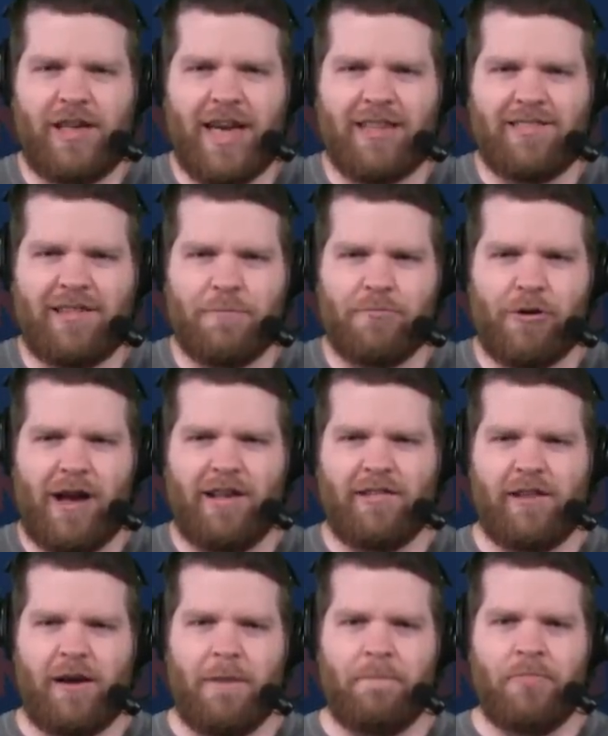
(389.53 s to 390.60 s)
Getsy
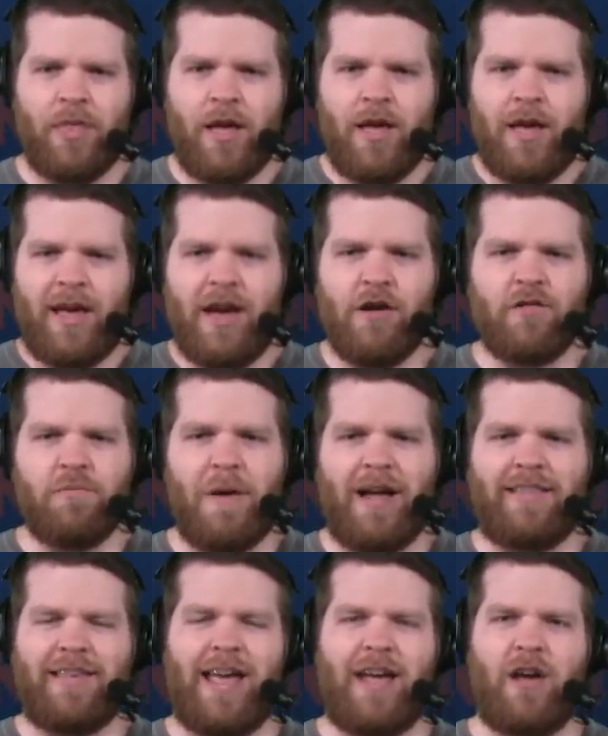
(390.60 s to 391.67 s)
praising them. Here's
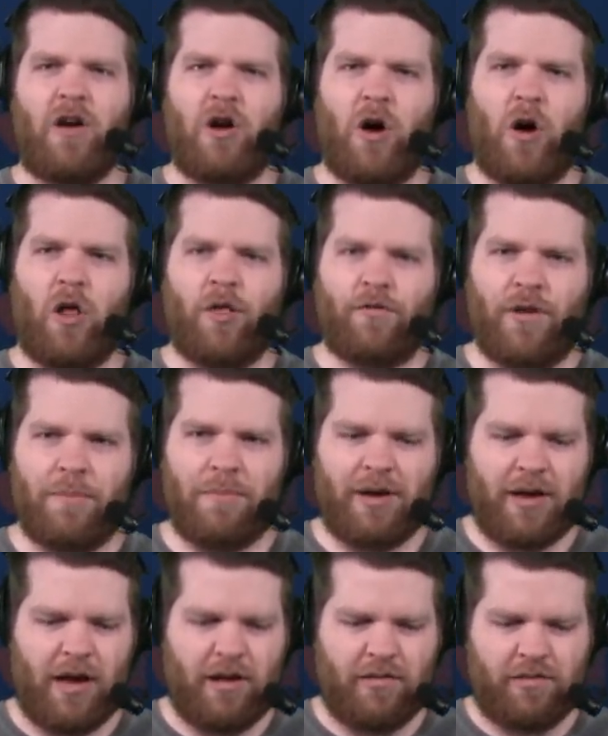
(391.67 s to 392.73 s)
my take on all of it
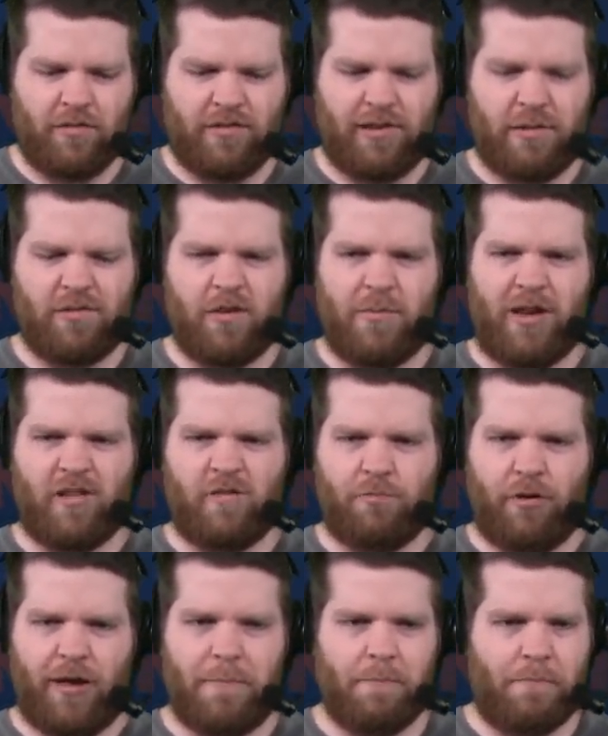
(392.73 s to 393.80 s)
because there seems to be a
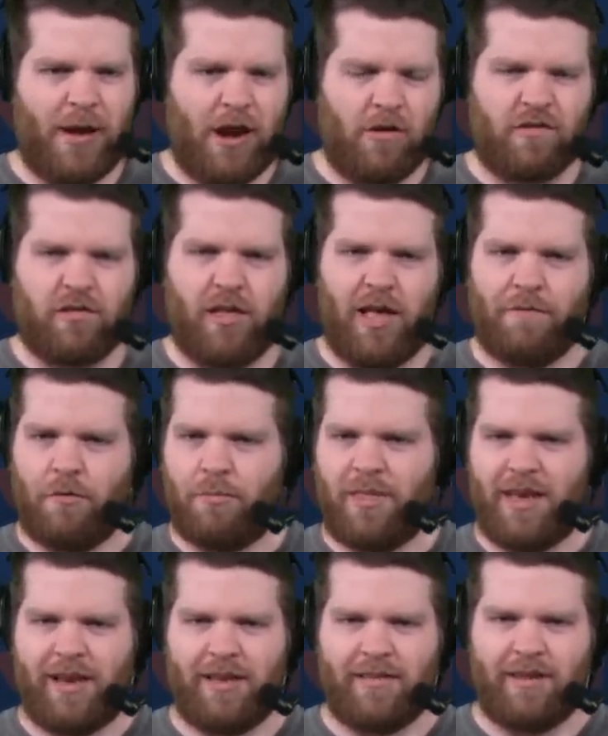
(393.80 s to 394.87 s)
split. Bears love him.
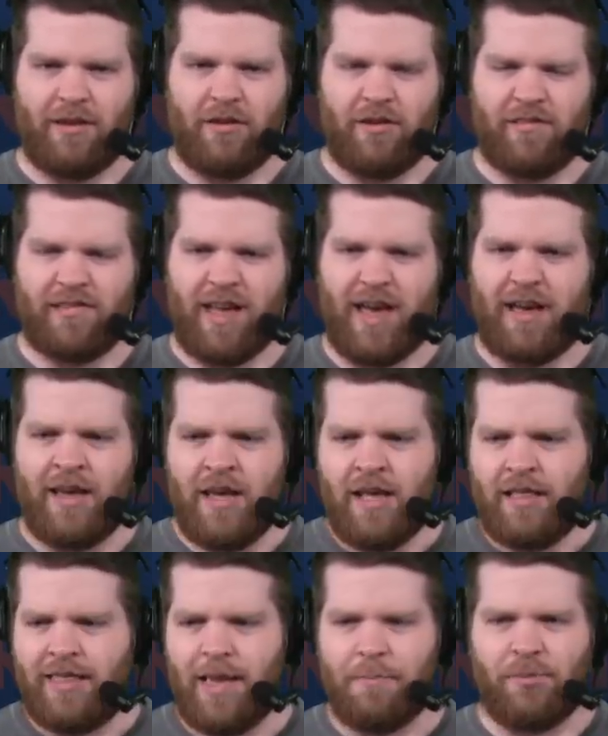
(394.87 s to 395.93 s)
They continue to say
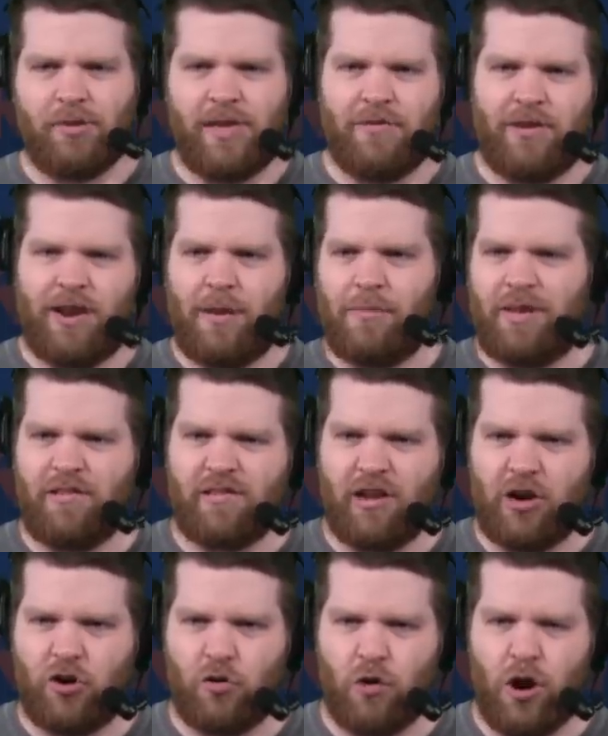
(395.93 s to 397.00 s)
they believe in him. He's
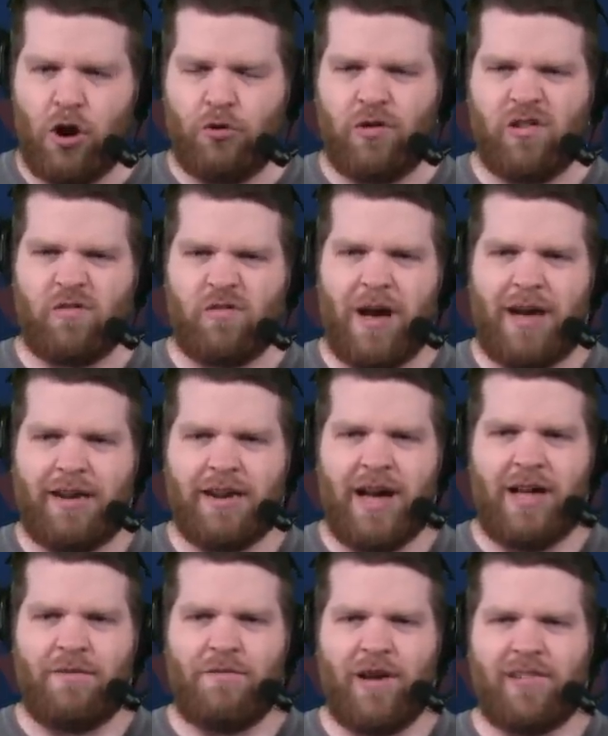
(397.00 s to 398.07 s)
going to grow despite
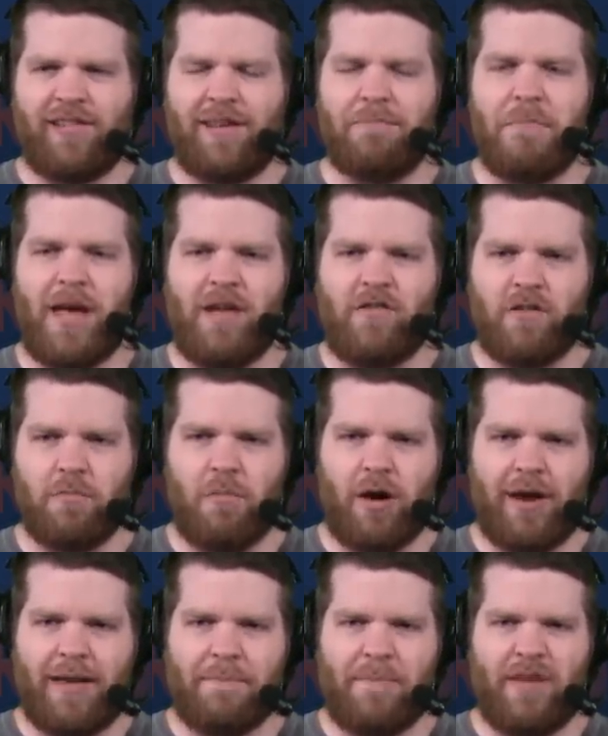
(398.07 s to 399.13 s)
not investing major
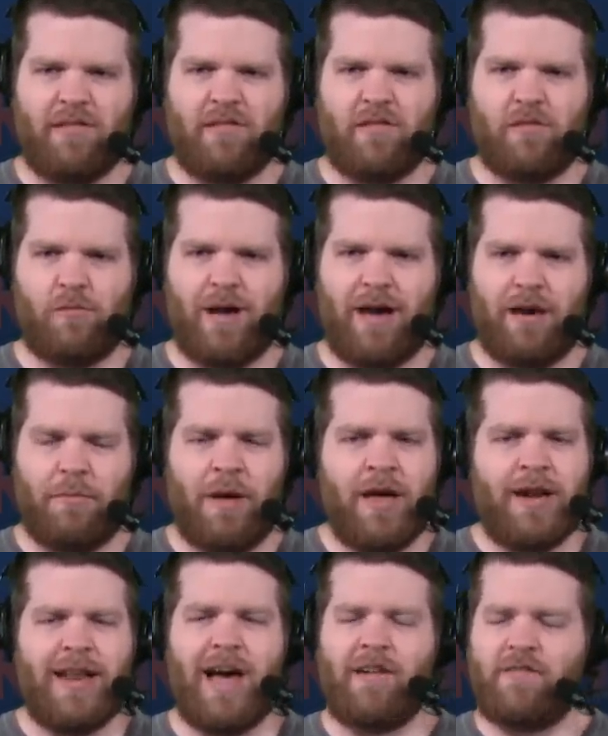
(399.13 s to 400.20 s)
money in pieces around him.
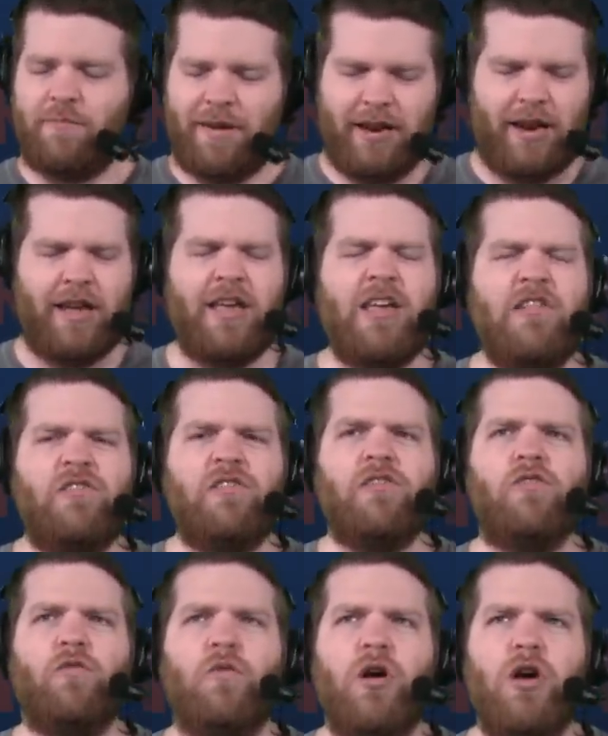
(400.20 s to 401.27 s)
National media, he's
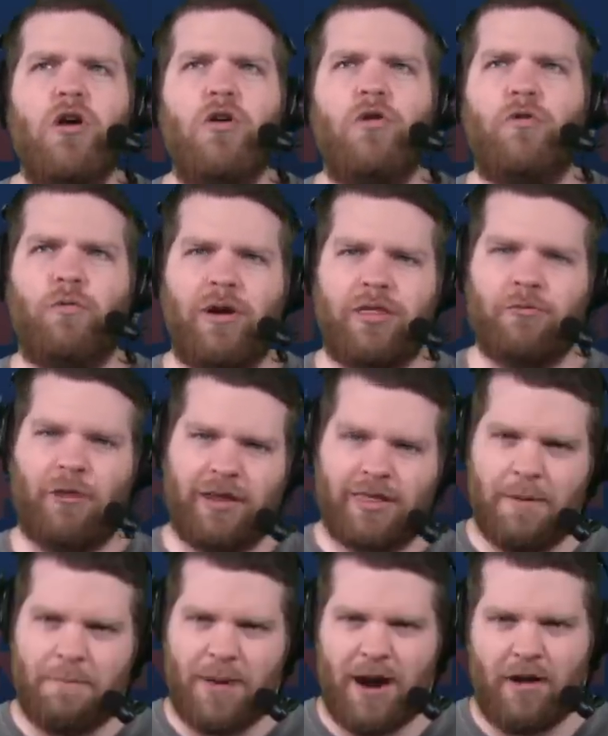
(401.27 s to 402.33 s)
screwed with what
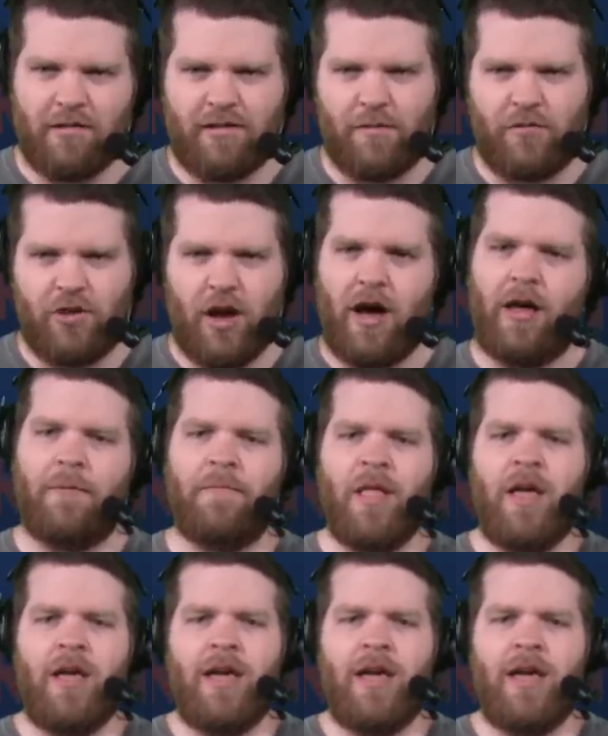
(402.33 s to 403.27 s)
the Bears have done.